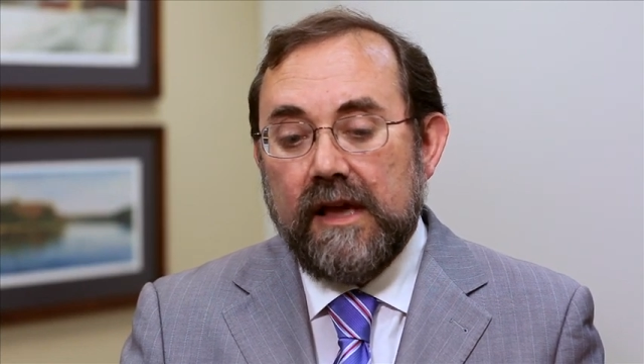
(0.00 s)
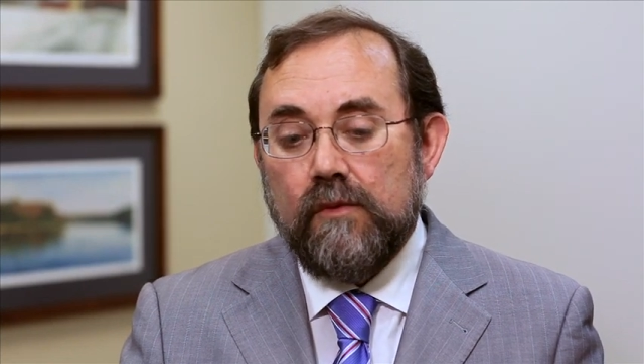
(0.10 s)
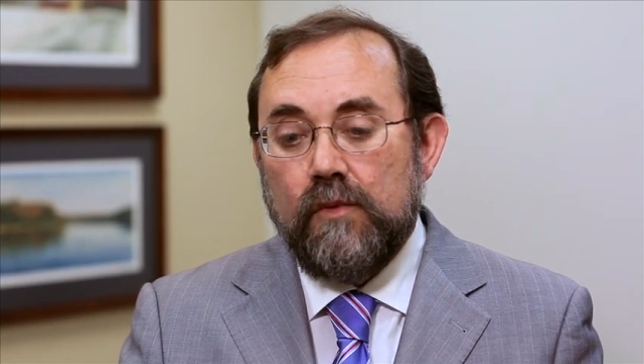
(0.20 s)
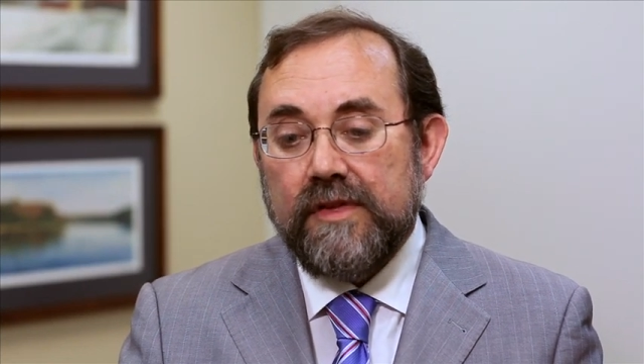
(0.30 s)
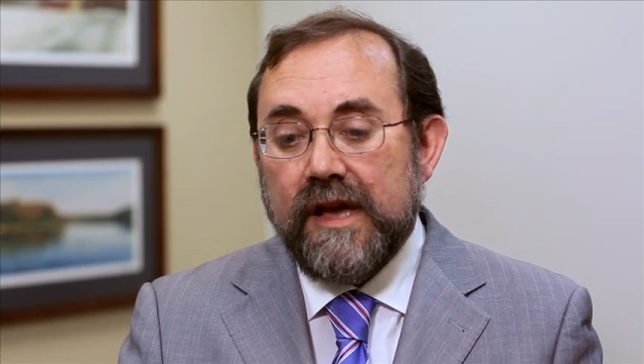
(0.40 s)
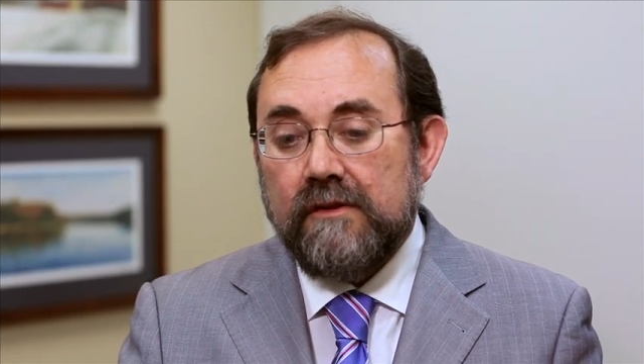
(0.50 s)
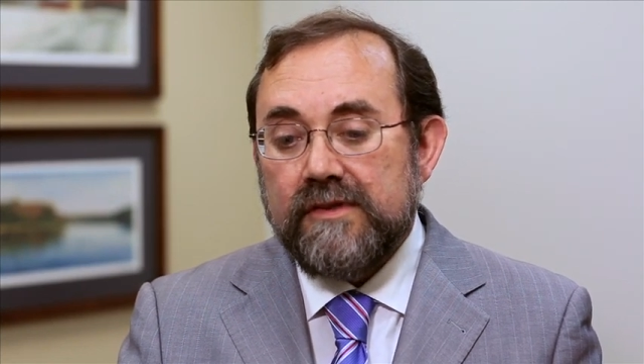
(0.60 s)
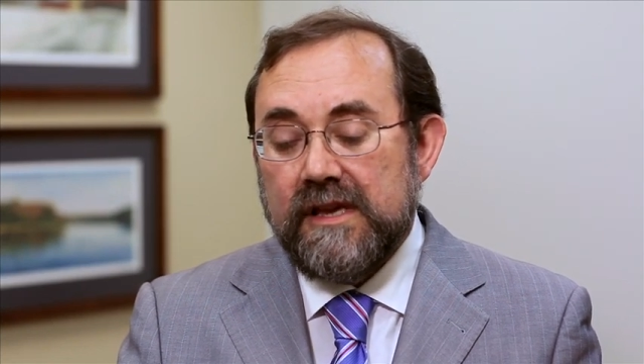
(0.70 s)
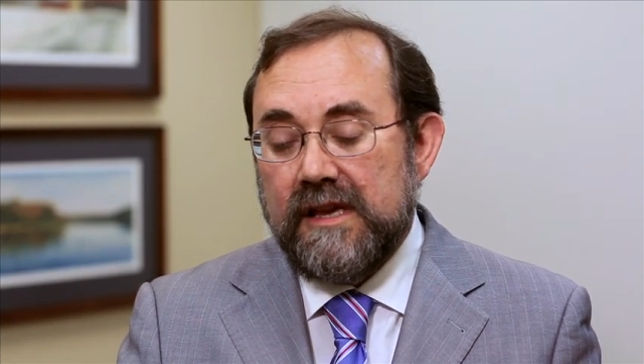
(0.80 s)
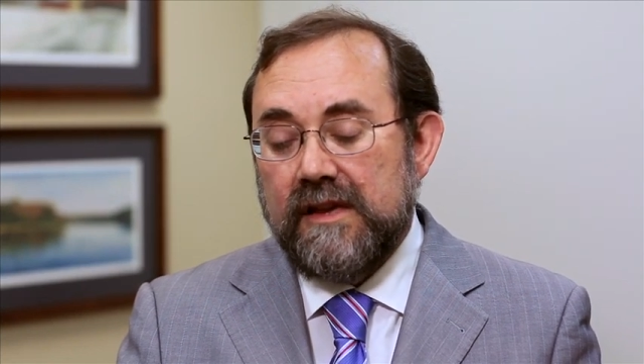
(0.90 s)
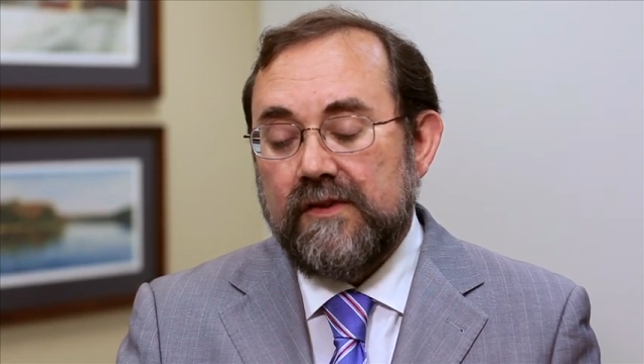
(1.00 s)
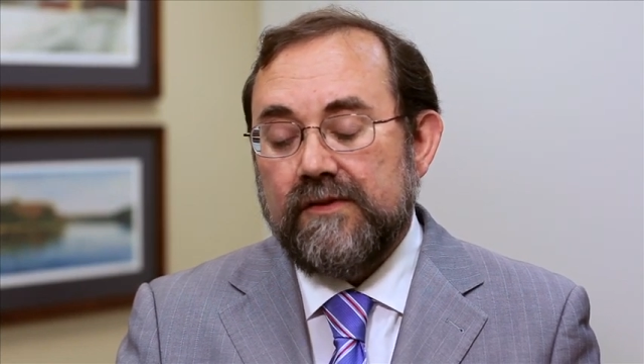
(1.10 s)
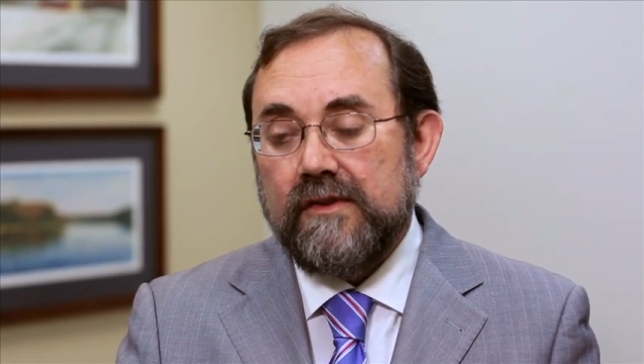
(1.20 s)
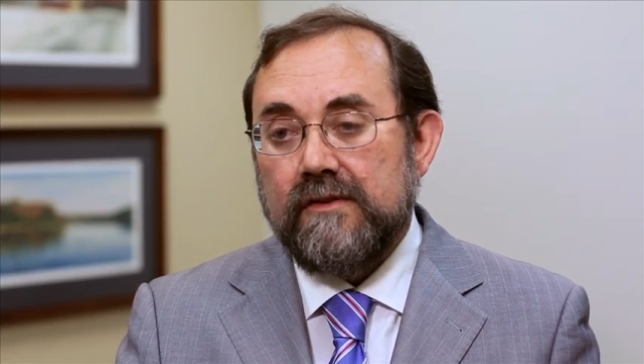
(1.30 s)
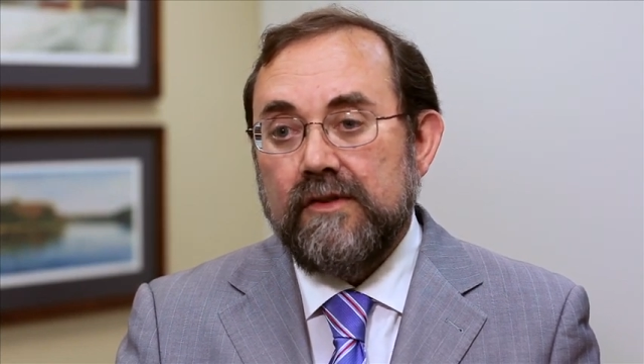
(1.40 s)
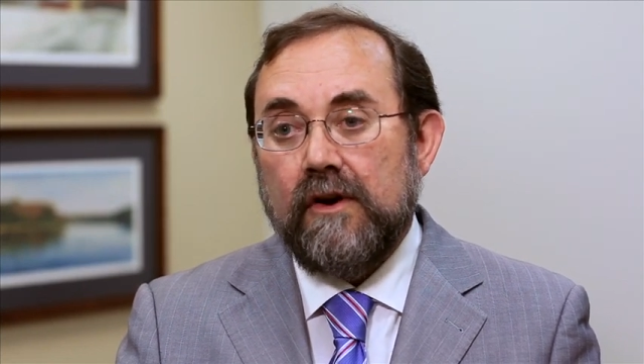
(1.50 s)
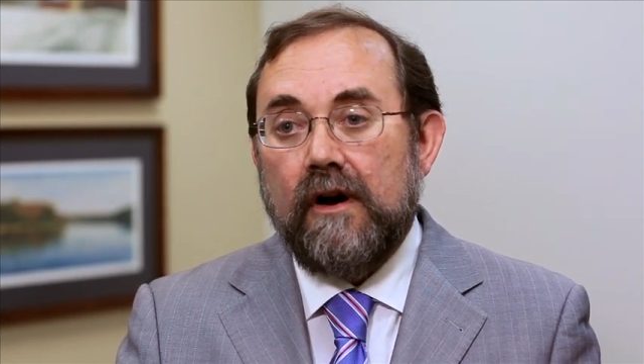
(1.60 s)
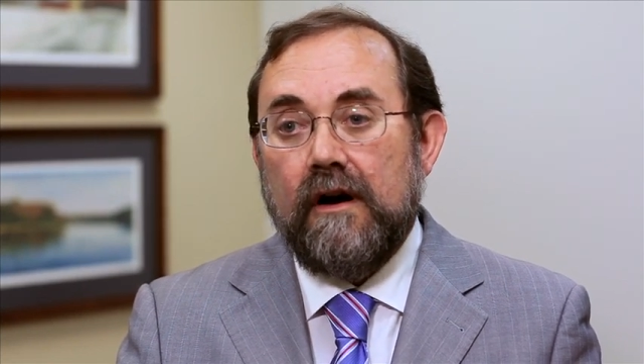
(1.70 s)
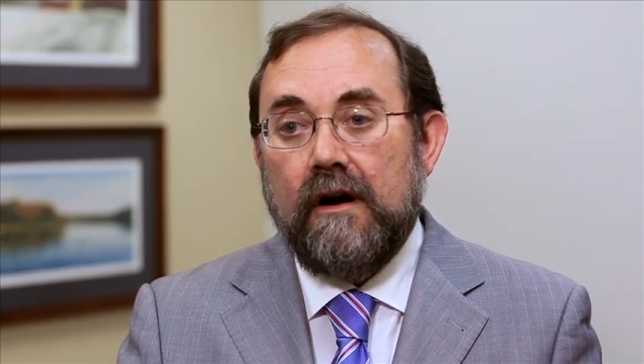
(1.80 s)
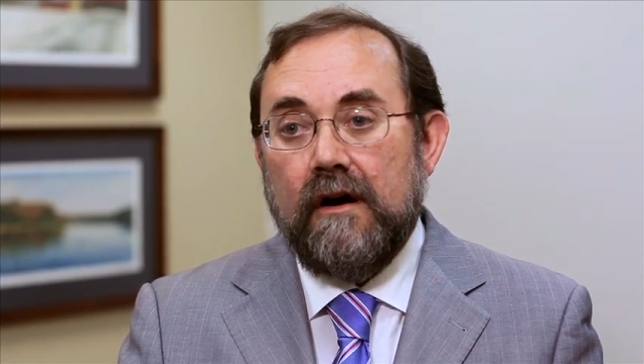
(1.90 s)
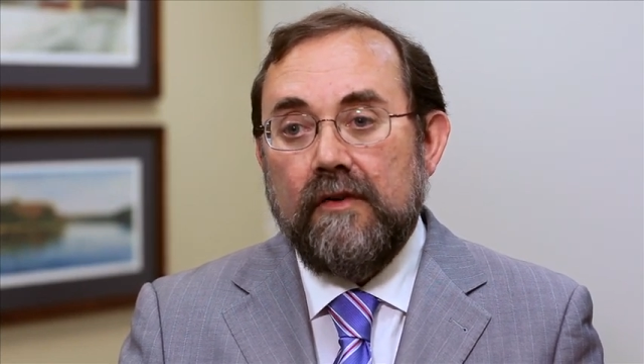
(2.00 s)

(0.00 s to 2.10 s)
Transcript: Without these, there, are,